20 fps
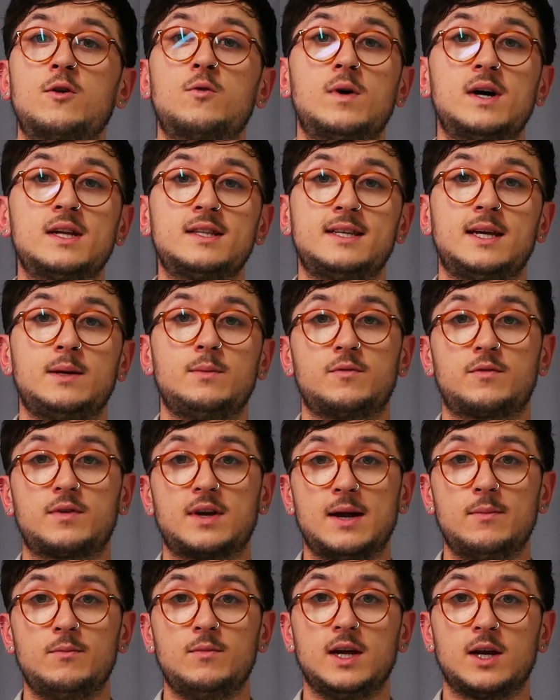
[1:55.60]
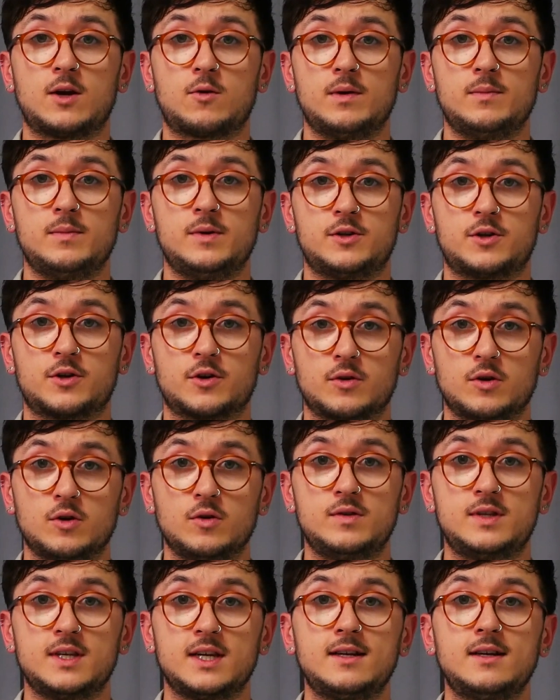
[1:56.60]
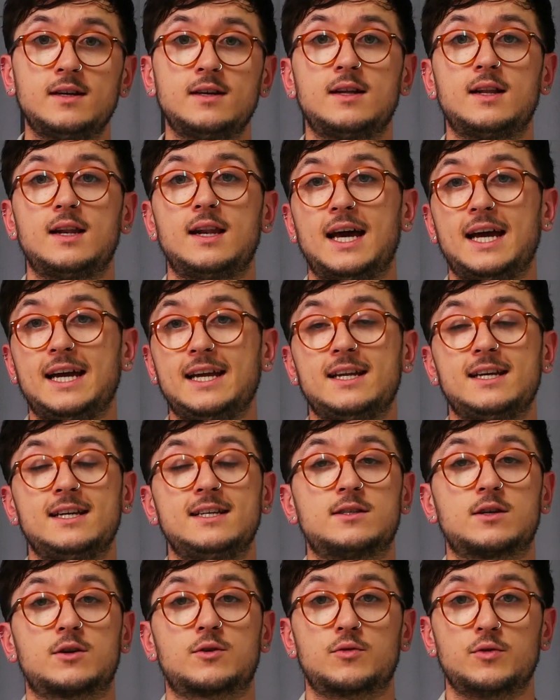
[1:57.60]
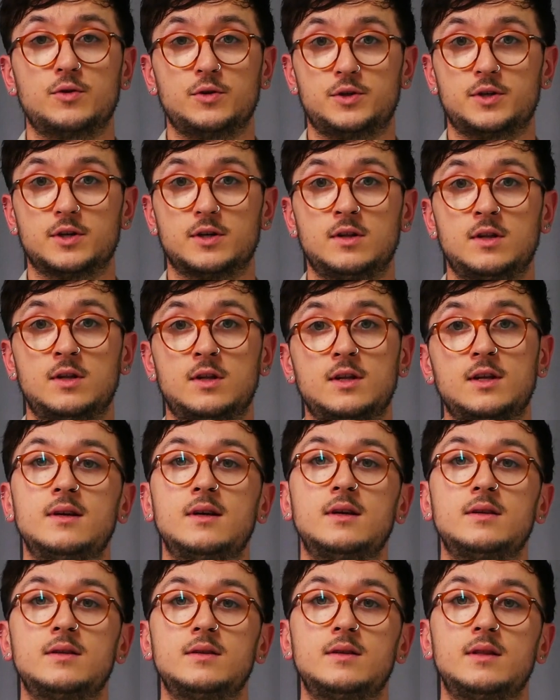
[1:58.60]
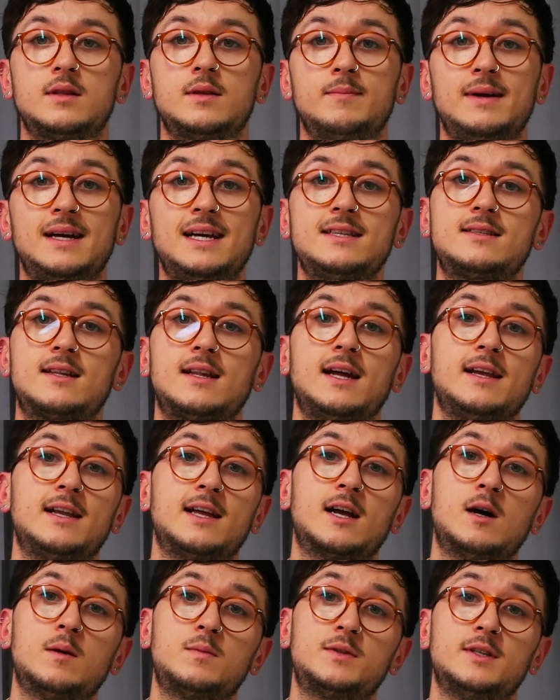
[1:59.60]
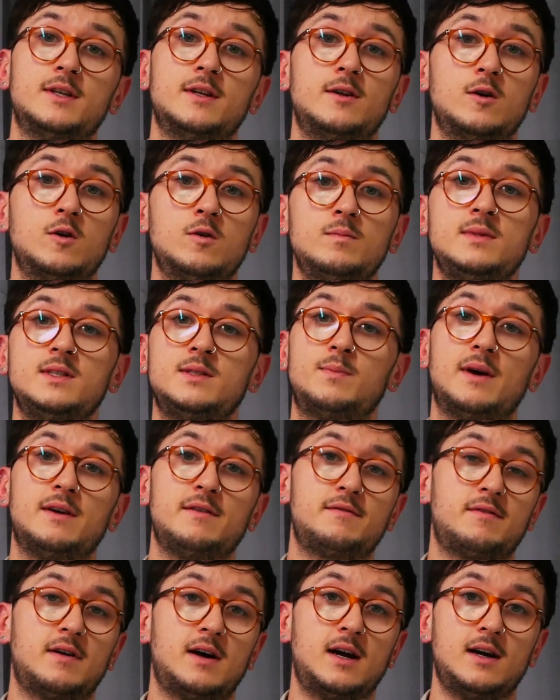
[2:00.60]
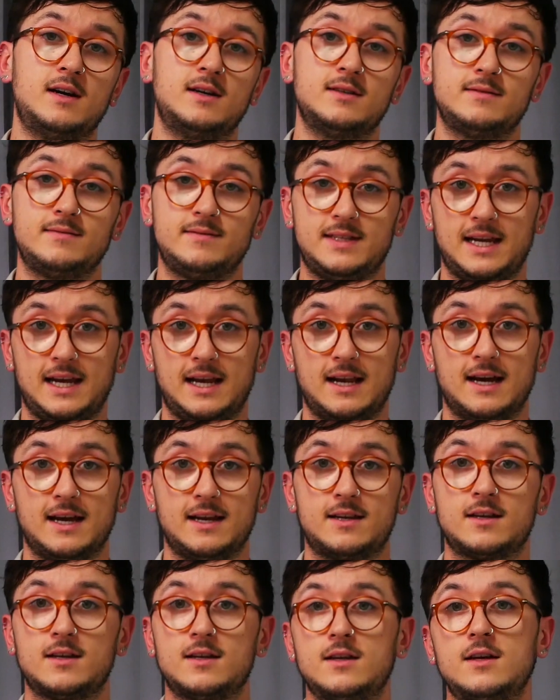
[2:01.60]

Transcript: what type of camera equipment you're using, light is crucial. The best lighting option at home is by far daylight.